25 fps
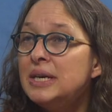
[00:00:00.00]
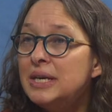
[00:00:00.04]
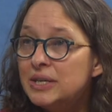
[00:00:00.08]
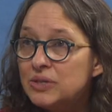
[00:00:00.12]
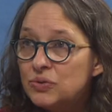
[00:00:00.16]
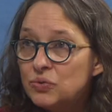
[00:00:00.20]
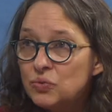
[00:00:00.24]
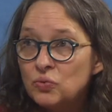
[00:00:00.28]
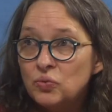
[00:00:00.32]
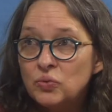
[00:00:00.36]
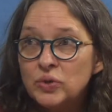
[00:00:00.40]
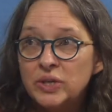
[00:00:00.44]

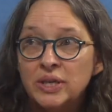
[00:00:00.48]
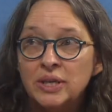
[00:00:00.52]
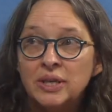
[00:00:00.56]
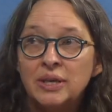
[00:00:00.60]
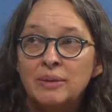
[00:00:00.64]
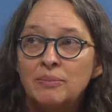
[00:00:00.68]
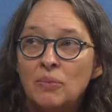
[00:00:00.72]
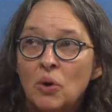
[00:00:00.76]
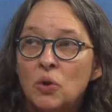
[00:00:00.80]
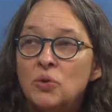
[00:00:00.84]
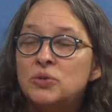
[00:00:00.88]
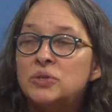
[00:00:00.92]
is
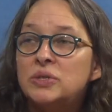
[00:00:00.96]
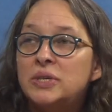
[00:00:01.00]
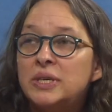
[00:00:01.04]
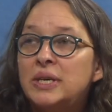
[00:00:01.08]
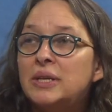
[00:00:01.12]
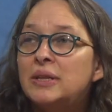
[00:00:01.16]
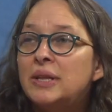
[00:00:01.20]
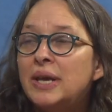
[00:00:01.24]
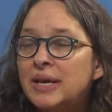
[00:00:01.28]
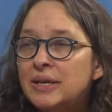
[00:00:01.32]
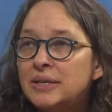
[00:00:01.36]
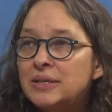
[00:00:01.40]
really
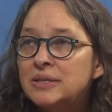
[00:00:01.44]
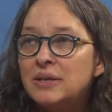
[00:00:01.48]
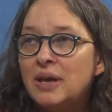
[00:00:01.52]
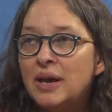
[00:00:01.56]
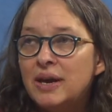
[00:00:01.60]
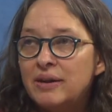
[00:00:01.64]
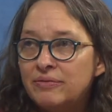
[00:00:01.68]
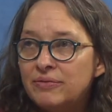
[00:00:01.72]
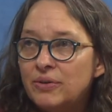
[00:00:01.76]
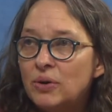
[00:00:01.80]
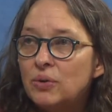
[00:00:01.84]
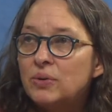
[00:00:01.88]
mostly
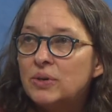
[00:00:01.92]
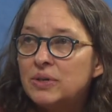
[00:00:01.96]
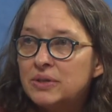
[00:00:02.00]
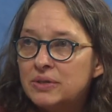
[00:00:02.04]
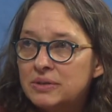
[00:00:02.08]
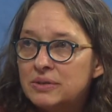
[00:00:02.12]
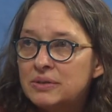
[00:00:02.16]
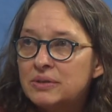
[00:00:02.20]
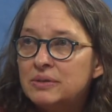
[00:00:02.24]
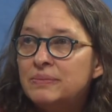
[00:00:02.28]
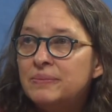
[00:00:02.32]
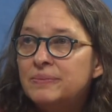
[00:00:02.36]
landslide
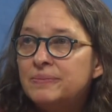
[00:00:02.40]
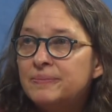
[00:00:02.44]
focused.